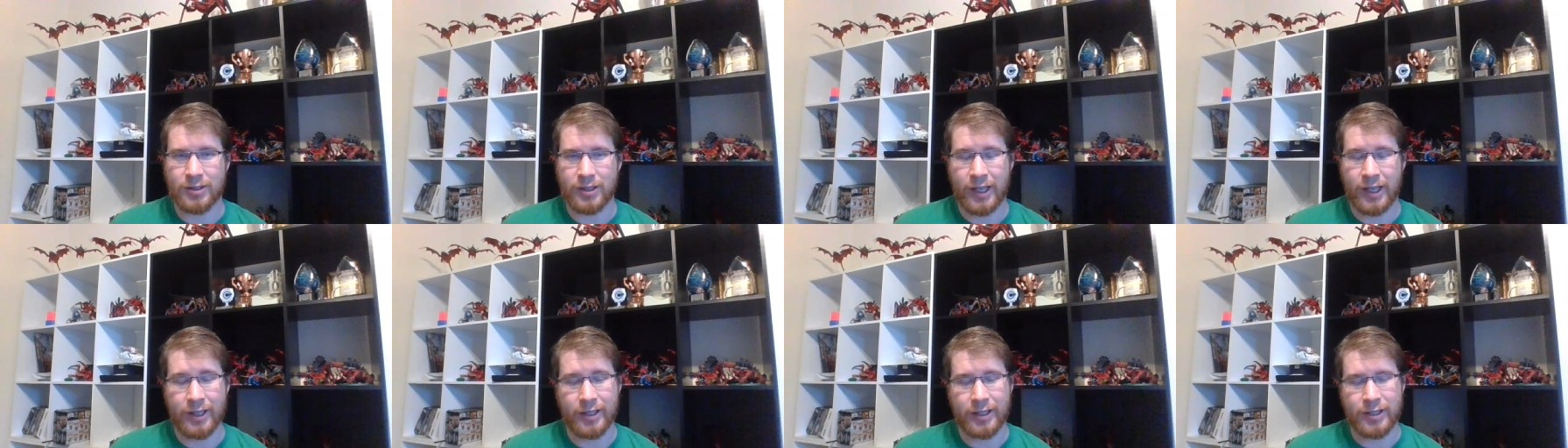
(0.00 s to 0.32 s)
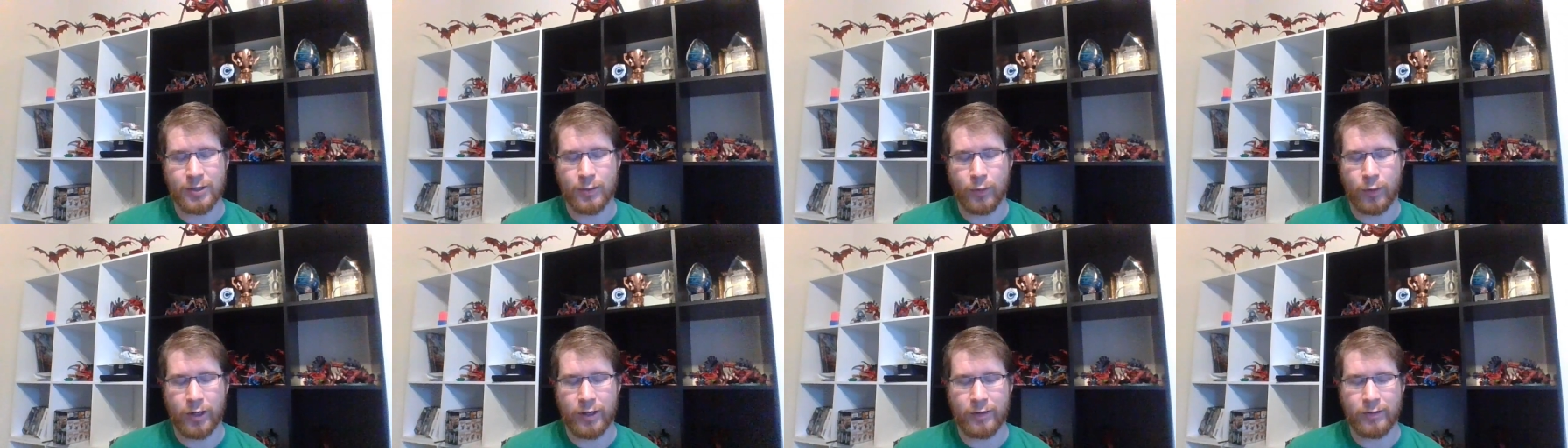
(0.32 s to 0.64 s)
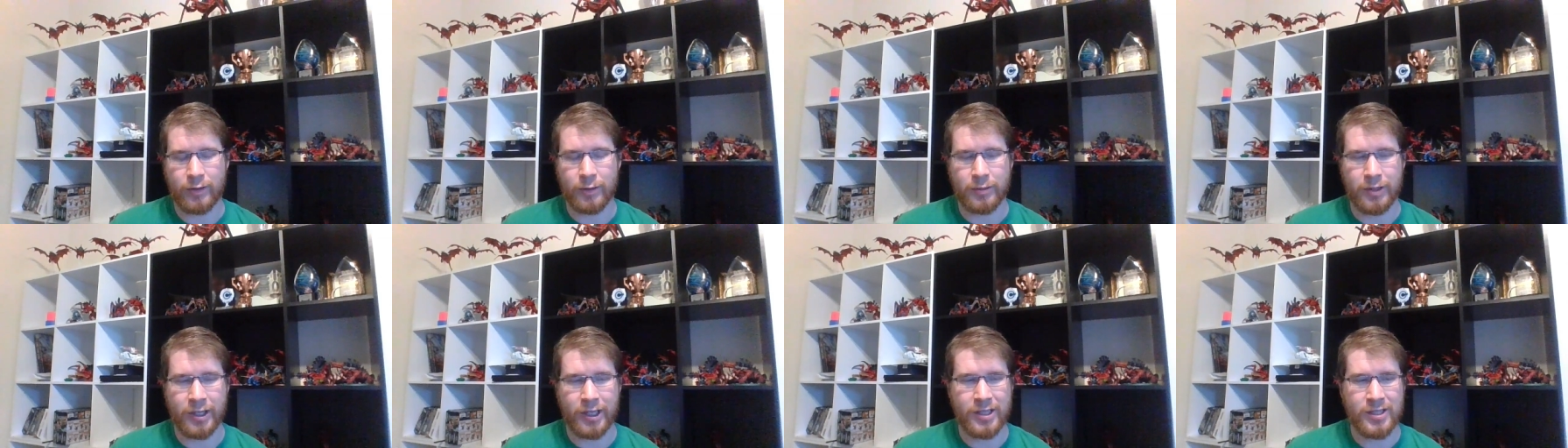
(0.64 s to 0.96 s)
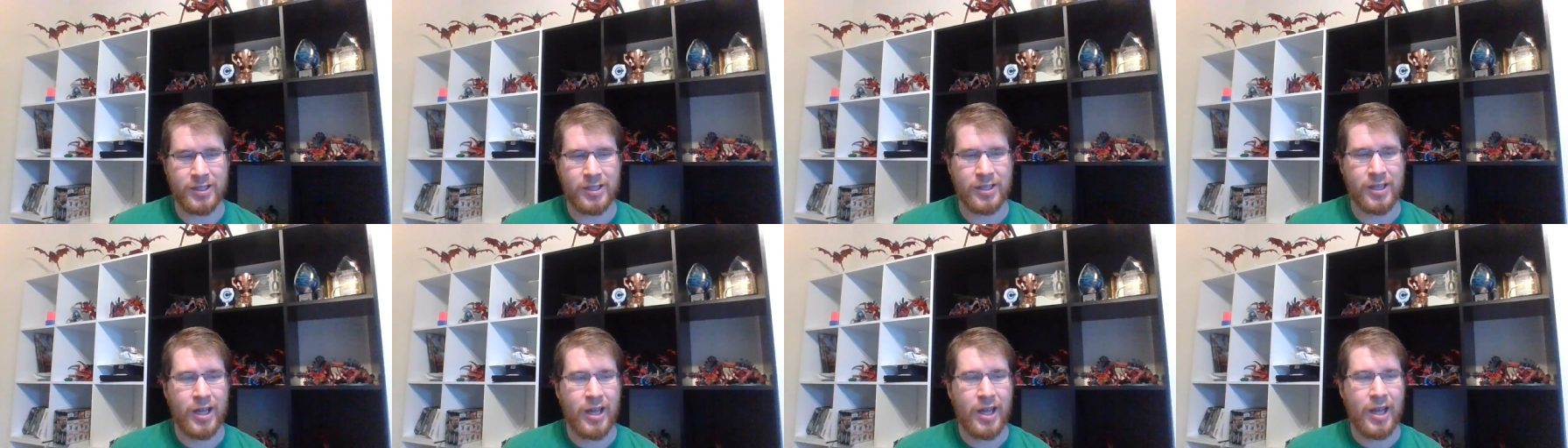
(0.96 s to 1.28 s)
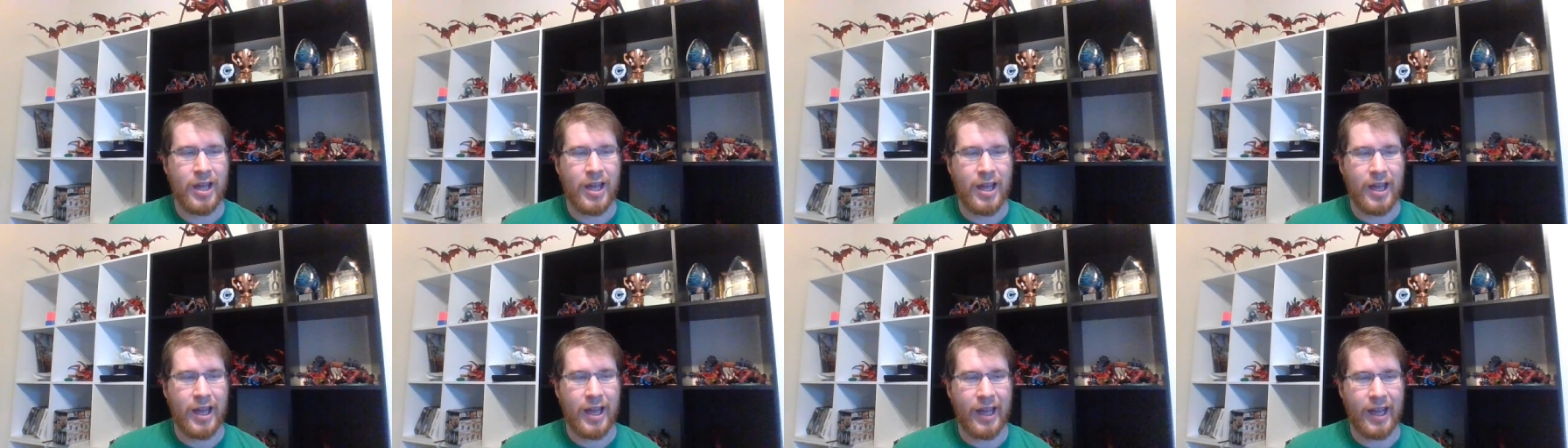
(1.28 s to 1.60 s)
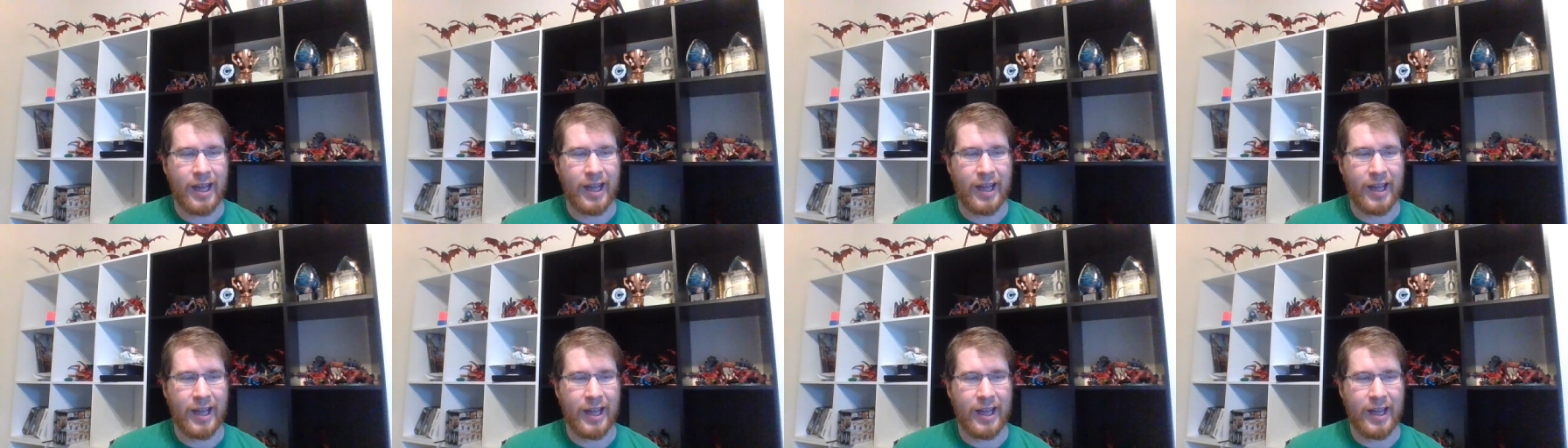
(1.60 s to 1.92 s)
At least one of them does.
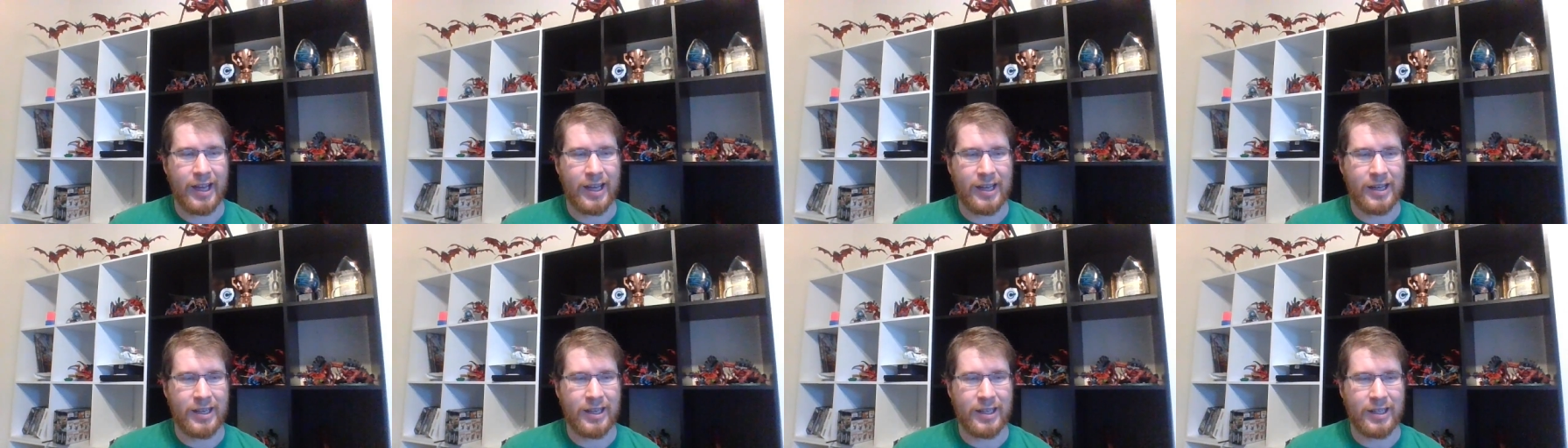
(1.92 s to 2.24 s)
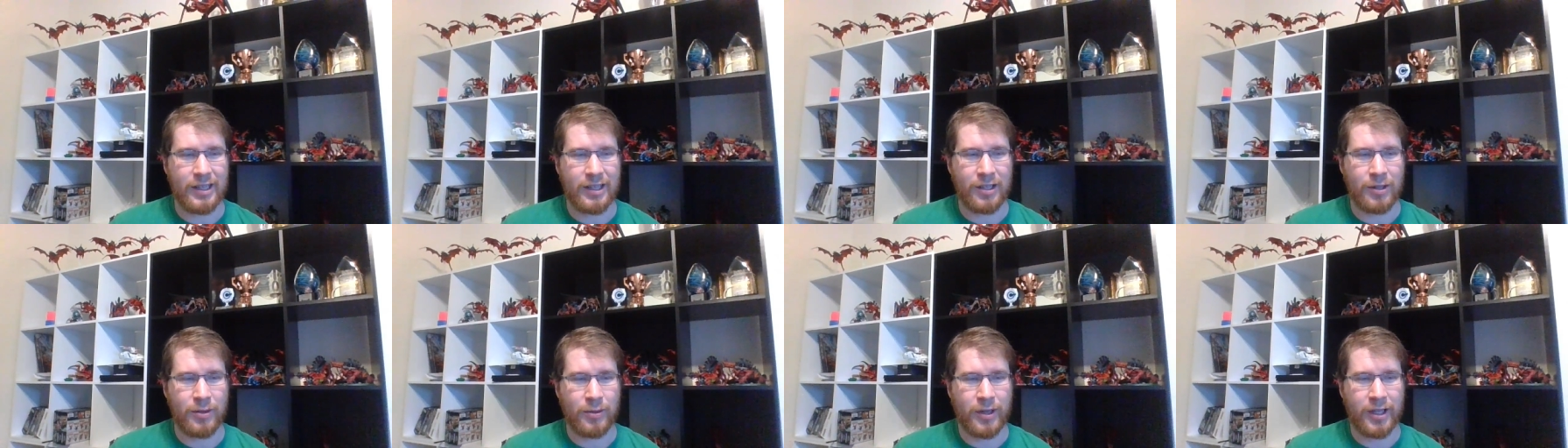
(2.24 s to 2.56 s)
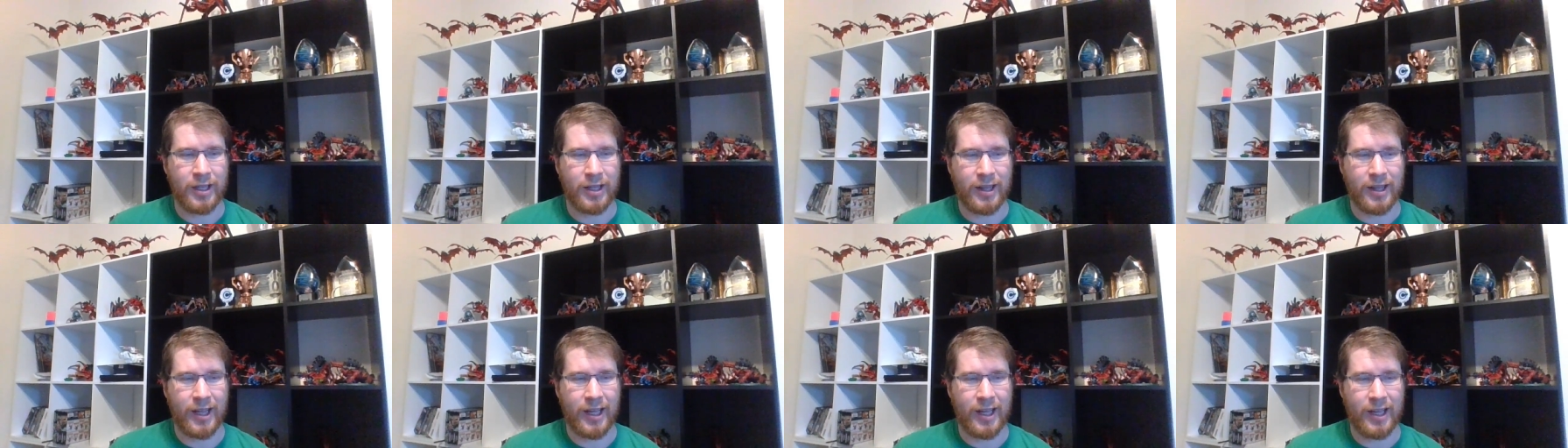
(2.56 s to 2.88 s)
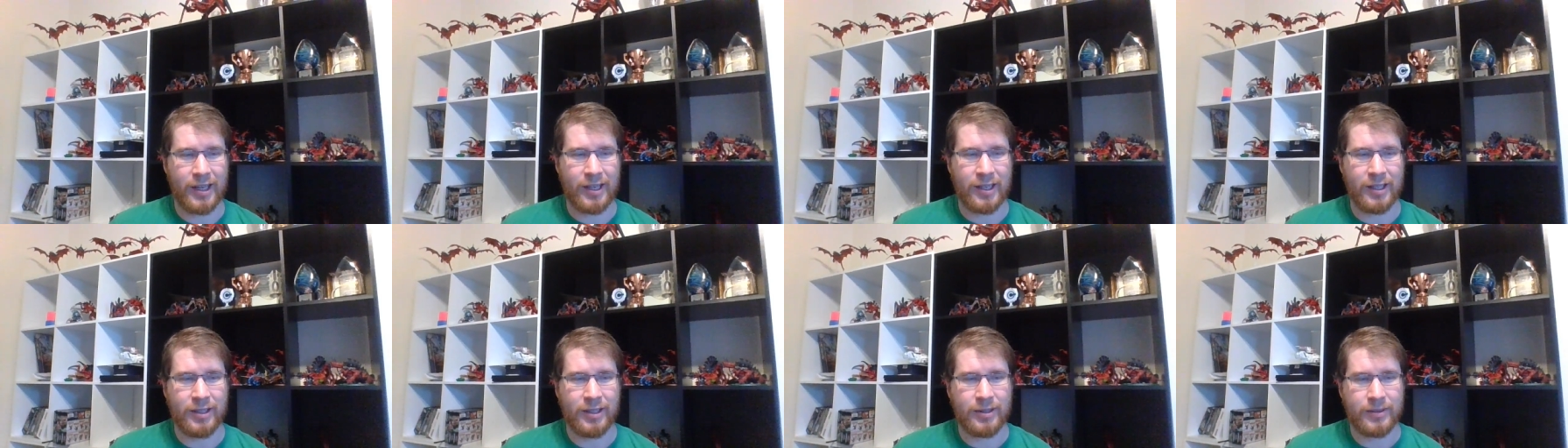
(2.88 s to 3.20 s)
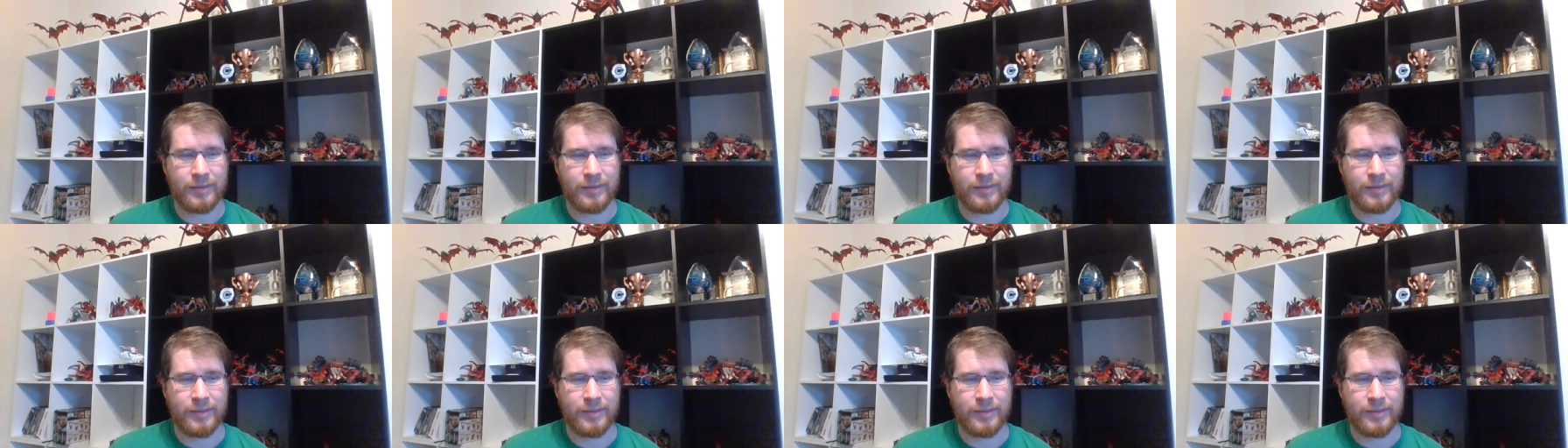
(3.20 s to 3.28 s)
And you can then